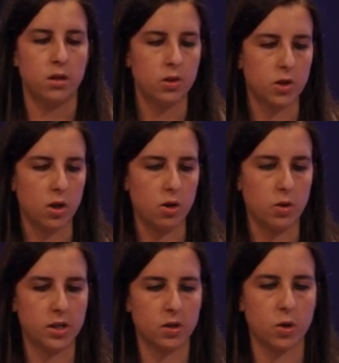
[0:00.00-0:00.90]
So
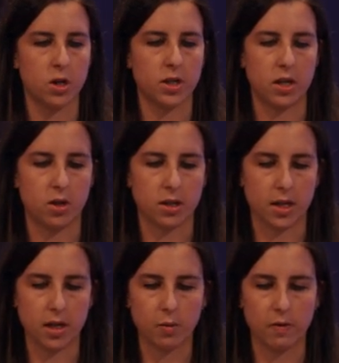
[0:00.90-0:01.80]
this is what our data looks
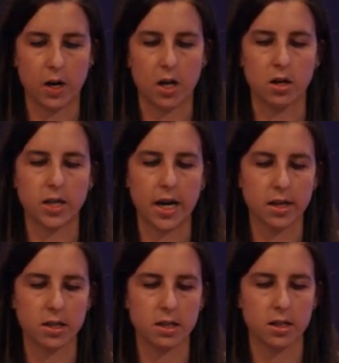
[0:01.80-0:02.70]
like. We've got our
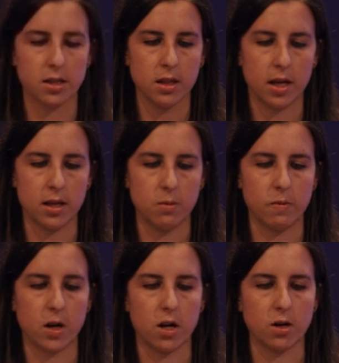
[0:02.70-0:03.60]
text, and then
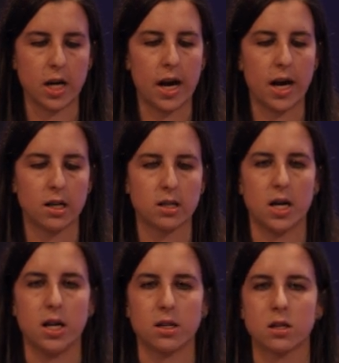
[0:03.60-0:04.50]
we've got our tags
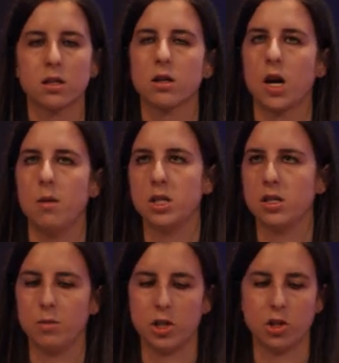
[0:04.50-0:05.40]
as
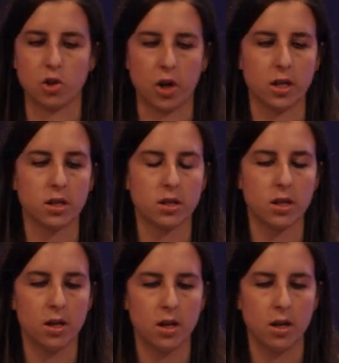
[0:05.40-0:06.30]
comma-delimited strings.
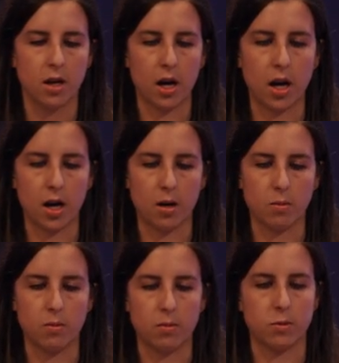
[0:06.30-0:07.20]

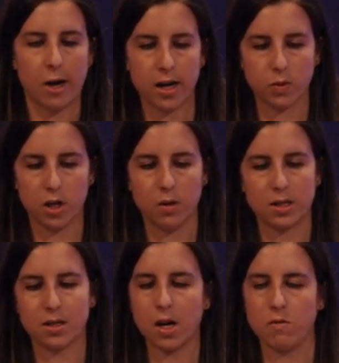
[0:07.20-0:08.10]
As we know,
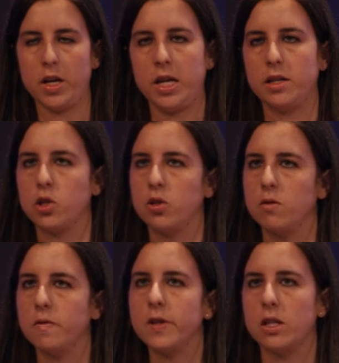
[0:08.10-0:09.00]
it's not ready
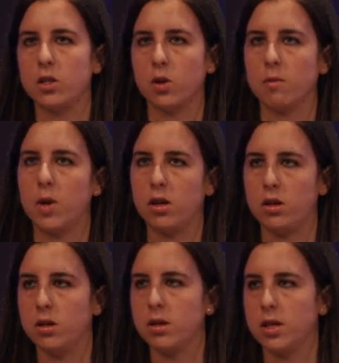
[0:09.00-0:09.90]
to feed into our
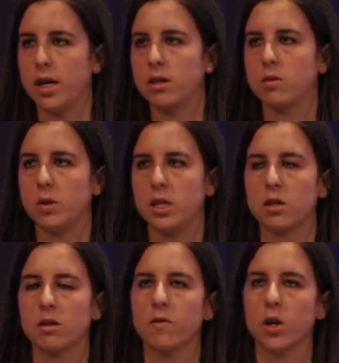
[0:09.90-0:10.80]
model yet. We need
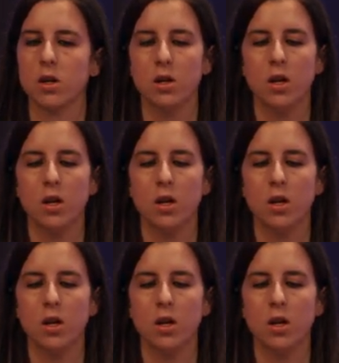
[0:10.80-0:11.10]
to convert